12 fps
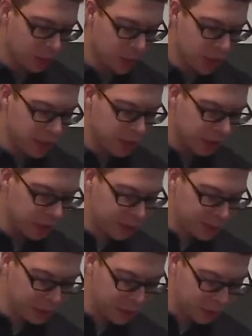is coming
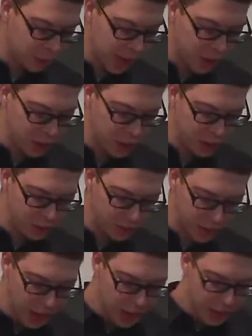from the direction of
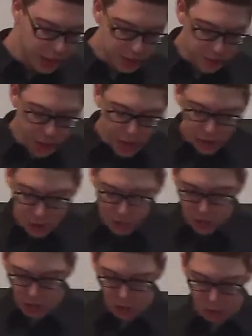the diviner's
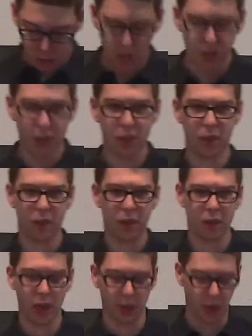oak,
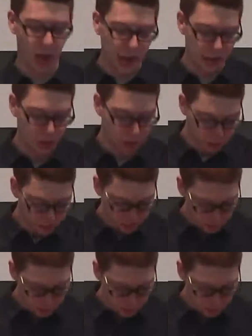another idol.